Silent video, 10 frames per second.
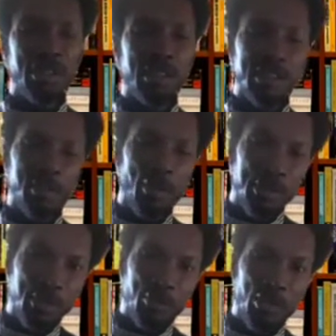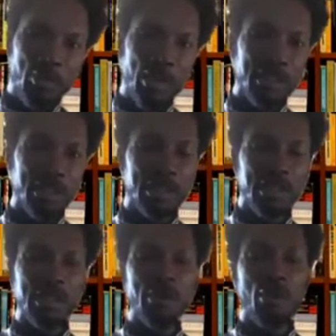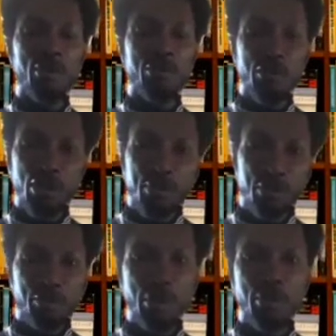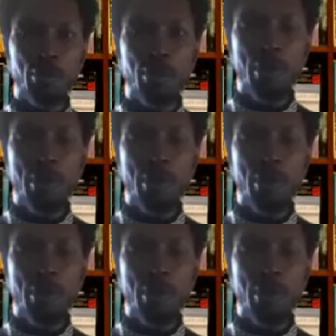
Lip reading: It's about civil liberties. It's about freedoms of people,